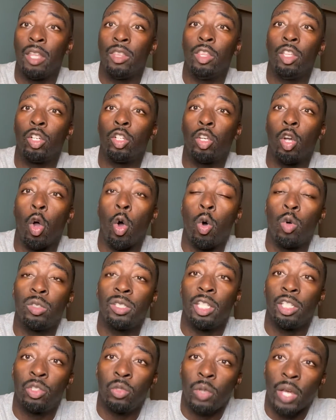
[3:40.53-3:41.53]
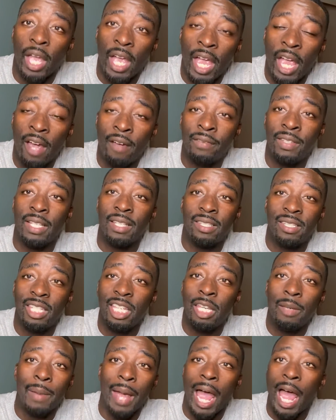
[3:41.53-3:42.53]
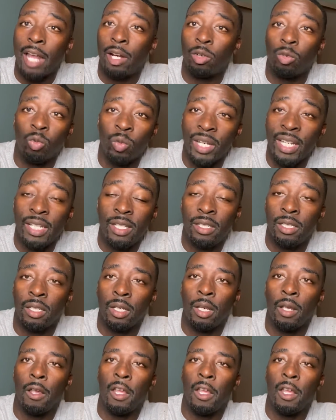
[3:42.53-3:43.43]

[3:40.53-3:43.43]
the goals that you have that seem out of reach,